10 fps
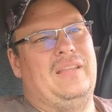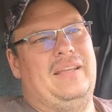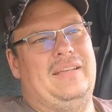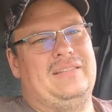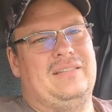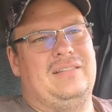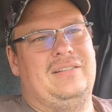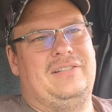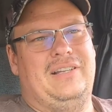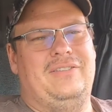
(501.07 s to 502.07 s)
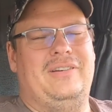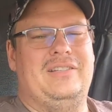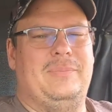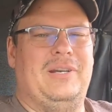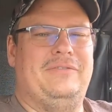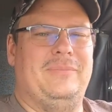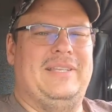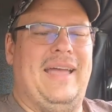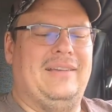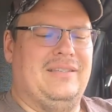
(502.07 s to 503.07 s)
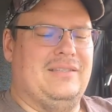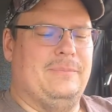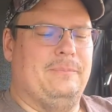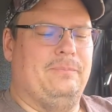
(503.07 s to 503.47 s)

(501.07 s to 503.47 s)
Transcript: is sheltering this money from taxes.